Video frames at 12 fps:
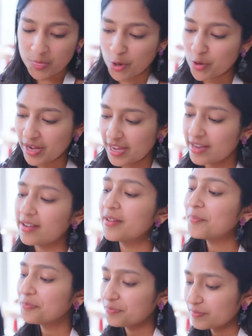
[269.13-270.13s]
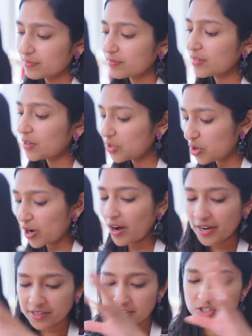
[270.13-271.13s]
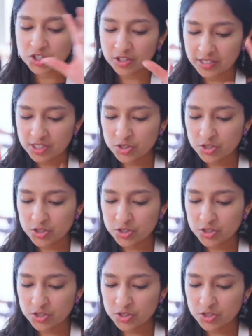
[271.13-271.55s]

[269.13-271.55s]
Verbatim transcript: throw it in, cook our onions,